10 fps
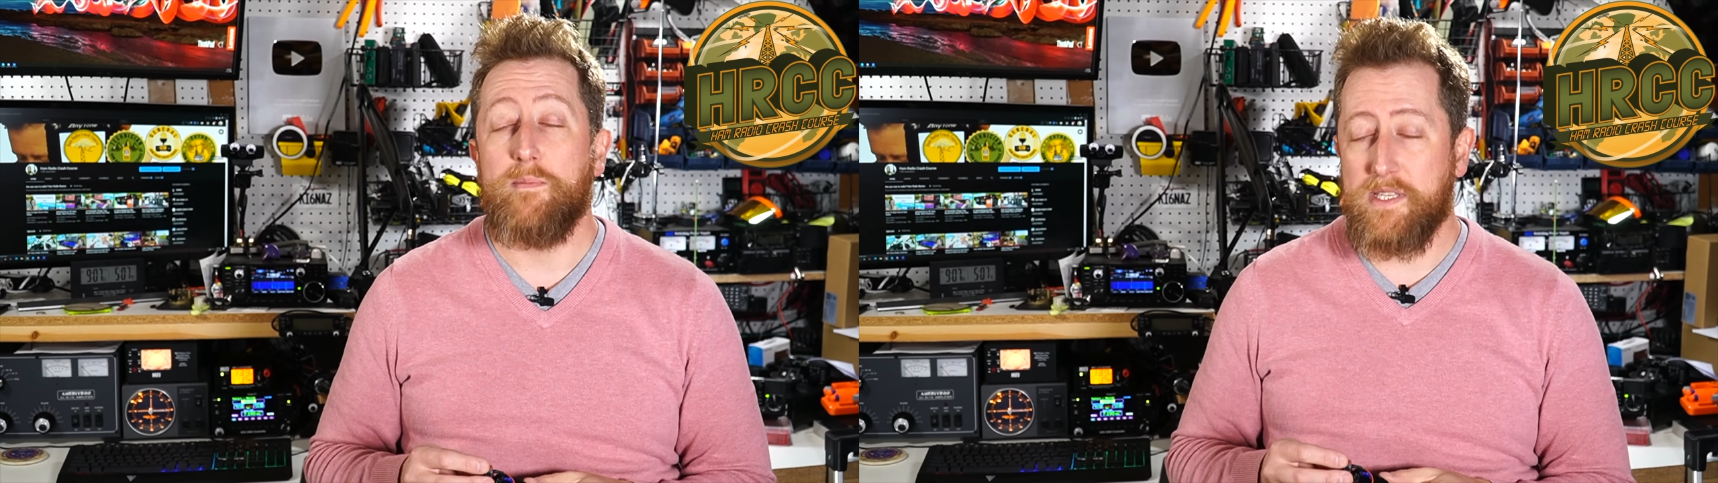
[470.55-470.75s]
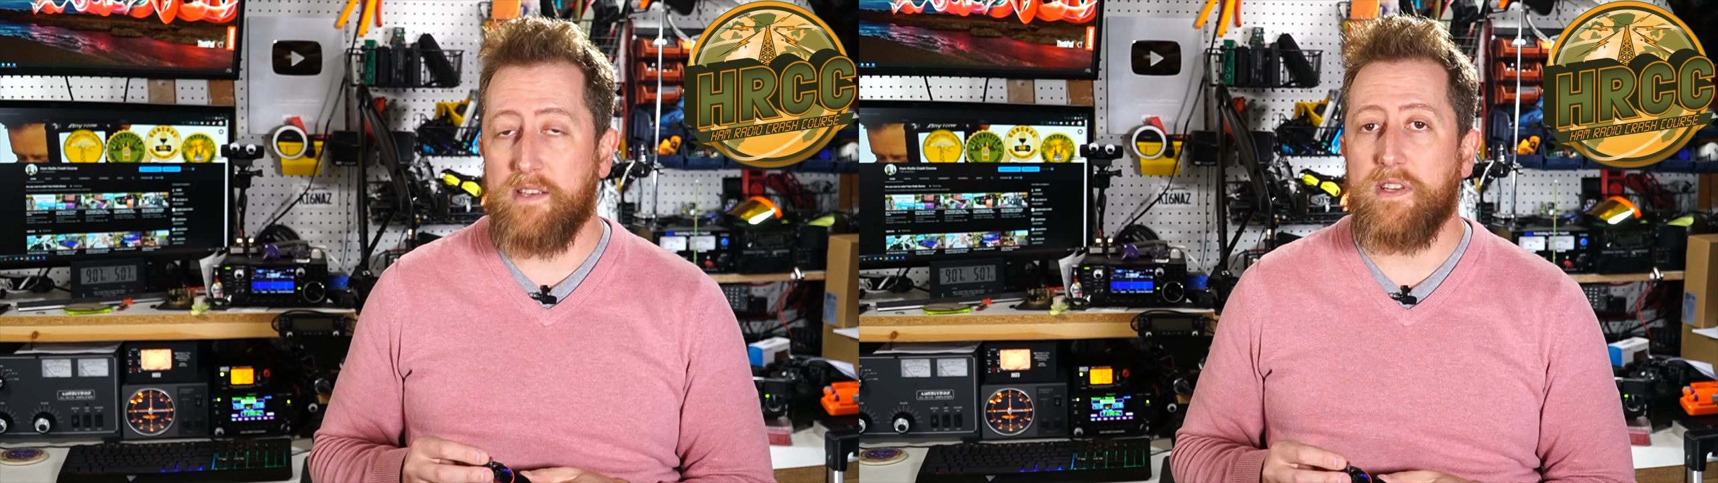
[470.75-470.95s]

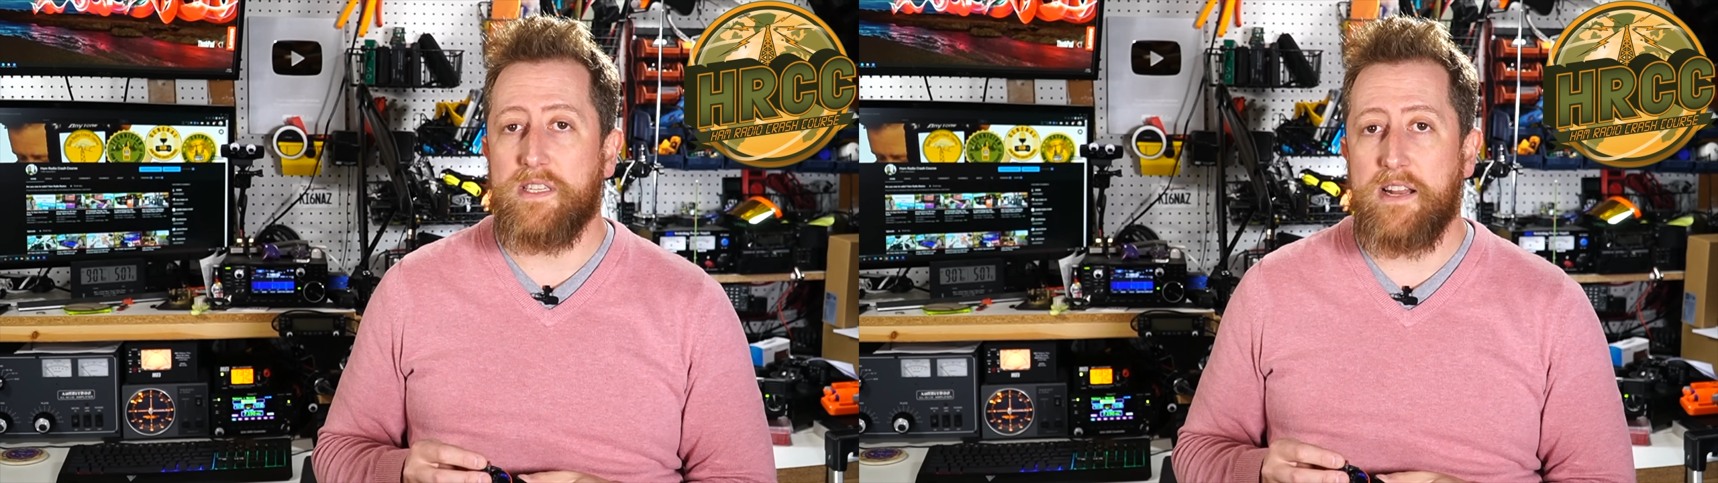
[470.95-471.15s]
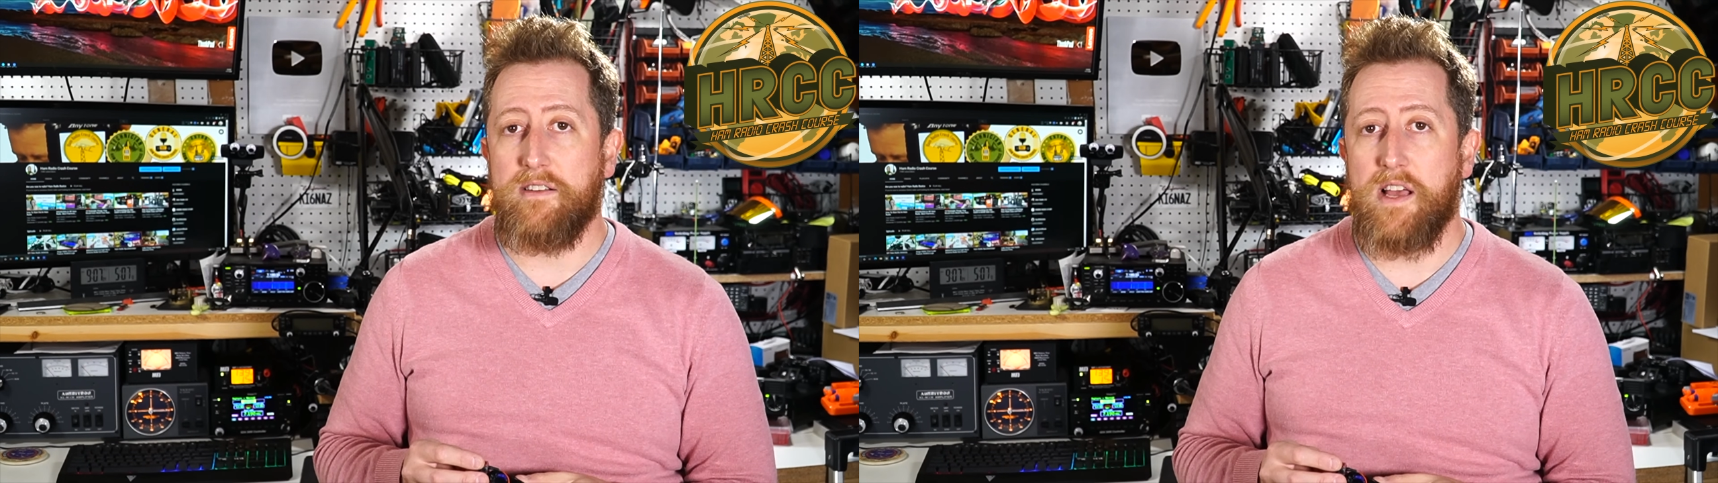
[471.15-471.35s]
Pacific
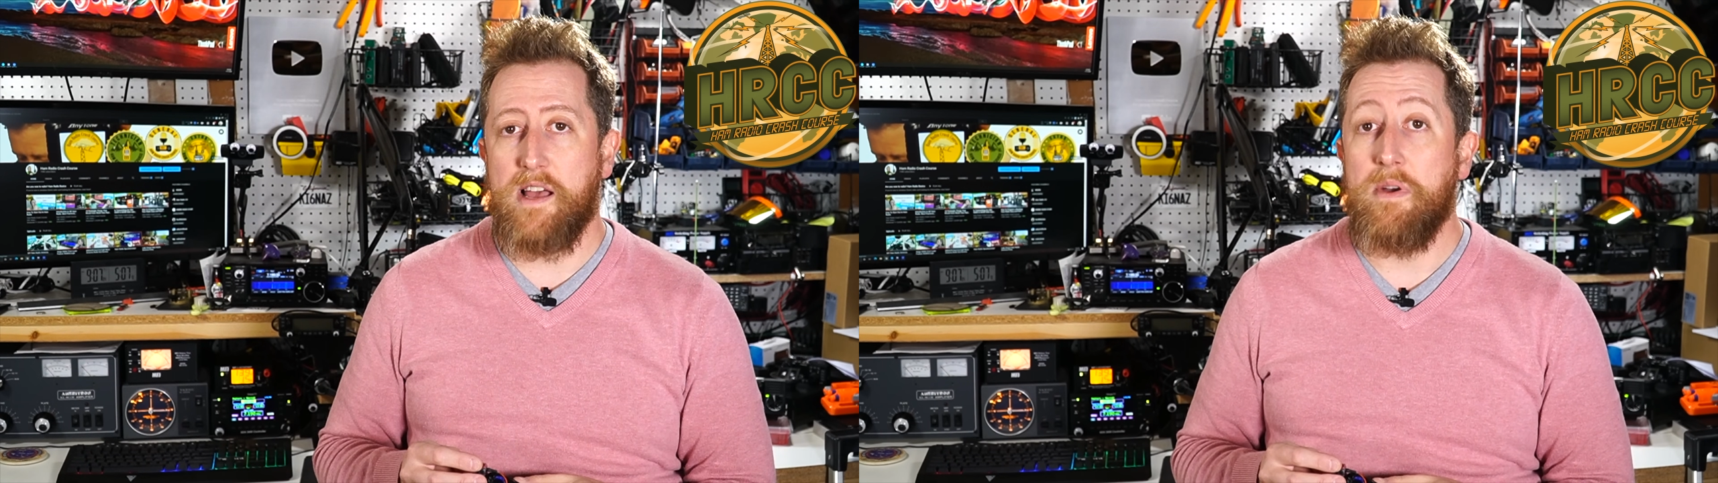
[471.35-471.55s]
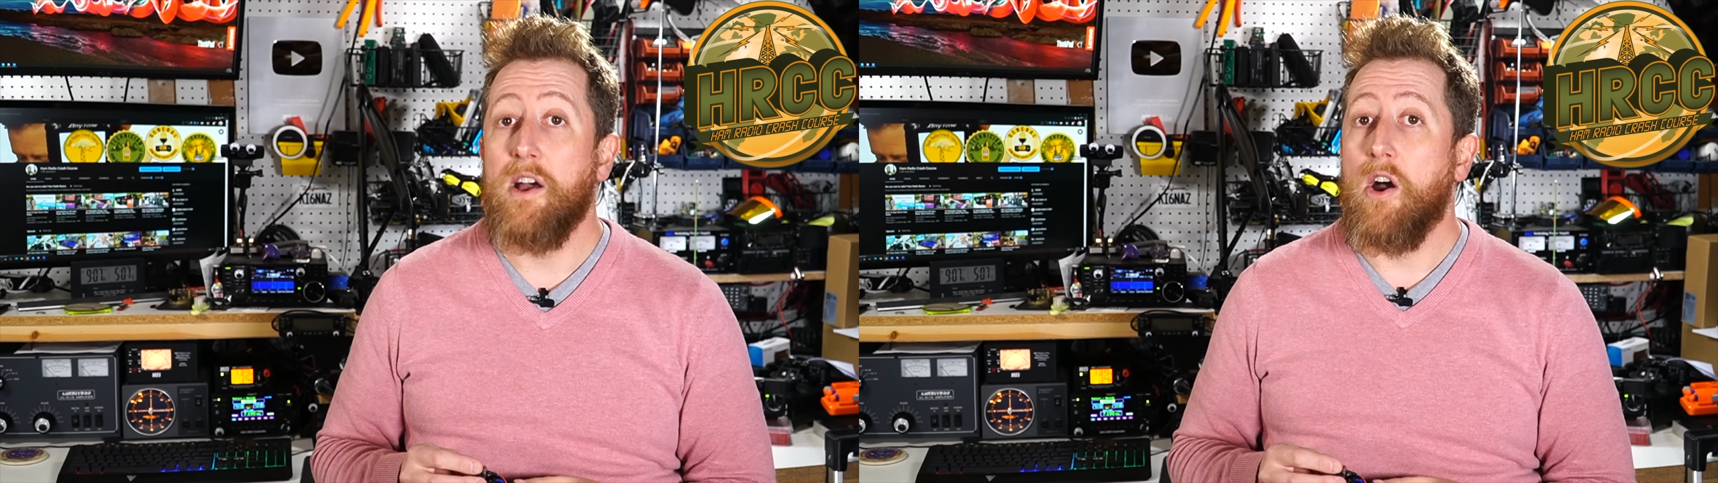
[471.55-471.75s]
Standard
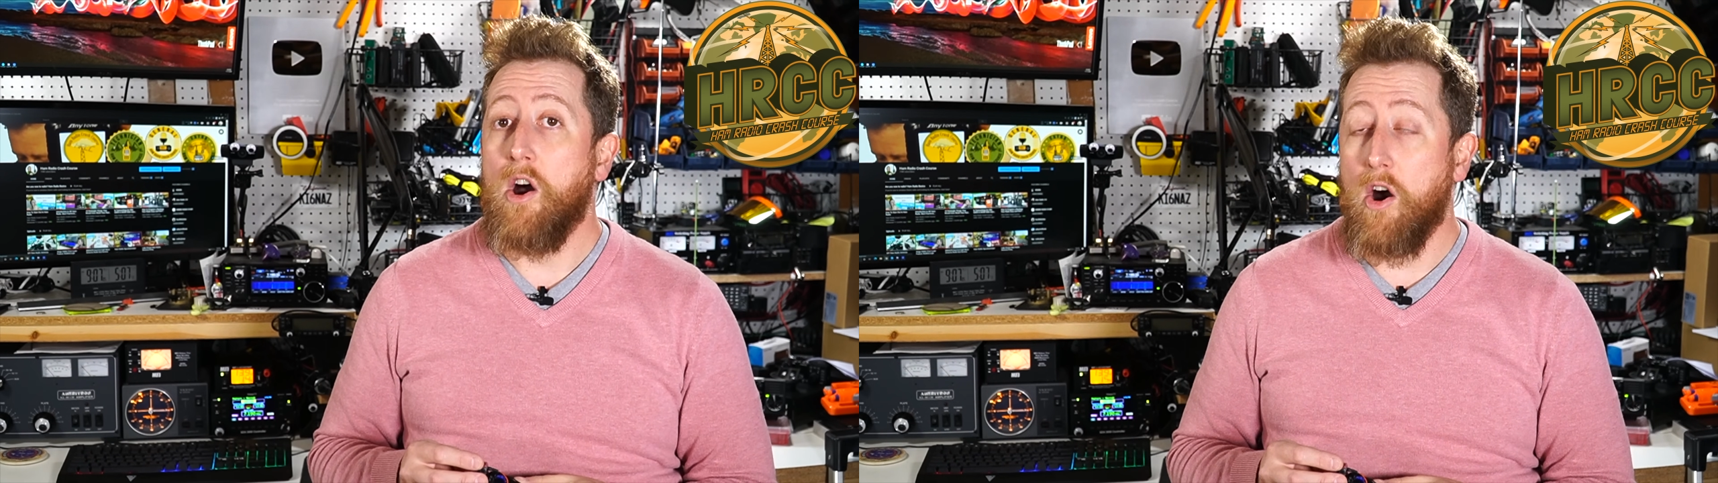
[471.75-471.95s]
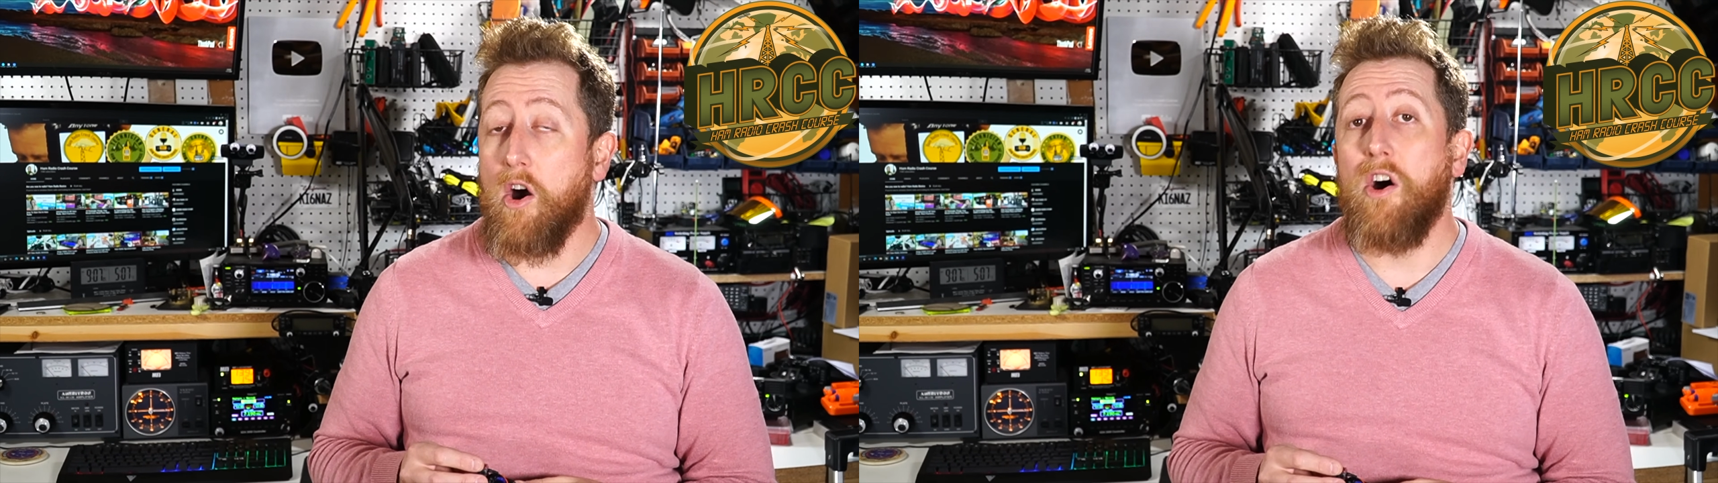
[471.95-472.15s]
Time
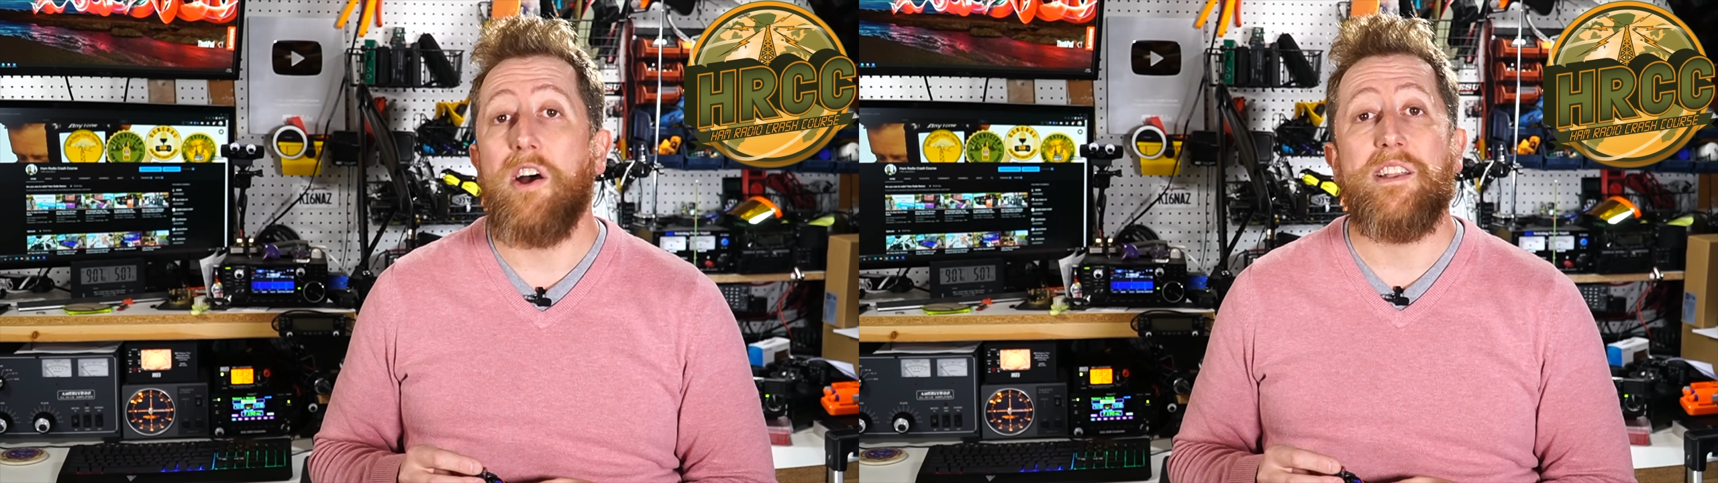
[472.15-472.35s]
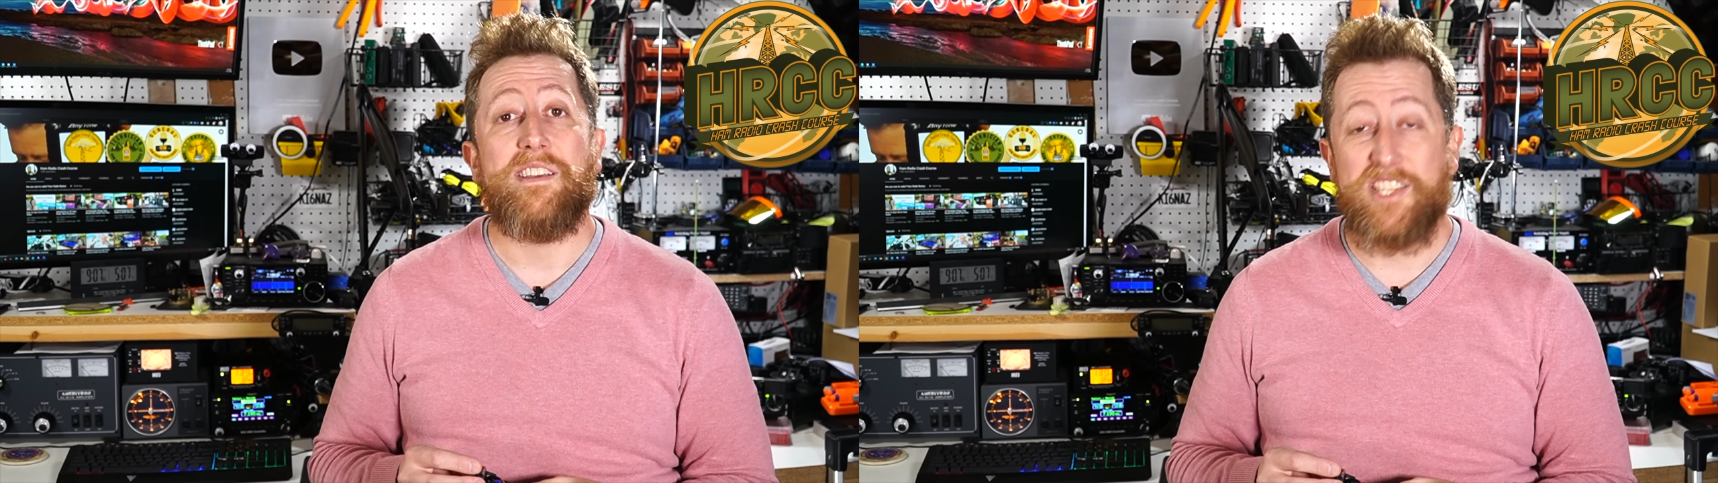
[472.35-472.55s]
on